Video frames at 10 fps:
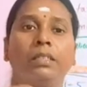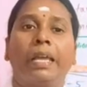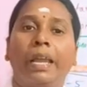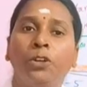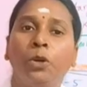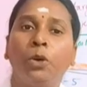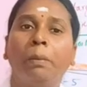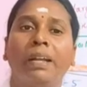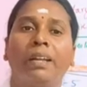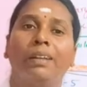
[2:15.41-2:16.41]
the
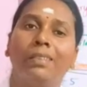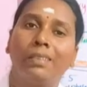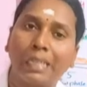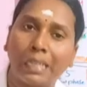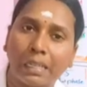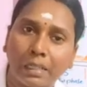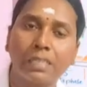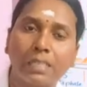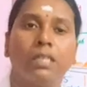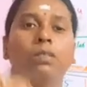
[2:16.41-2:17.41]
endometrial
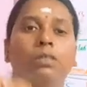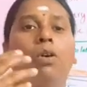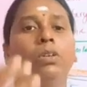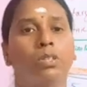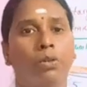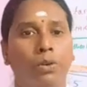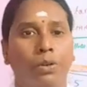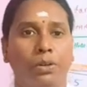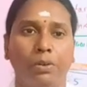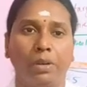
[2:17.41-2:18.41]
thickness is also
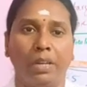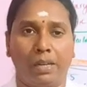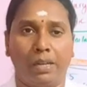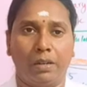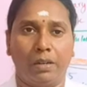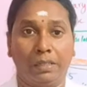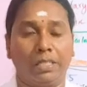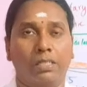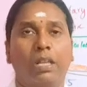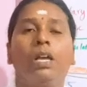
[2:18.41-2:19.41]
going to
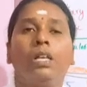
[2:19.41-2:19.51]
increase.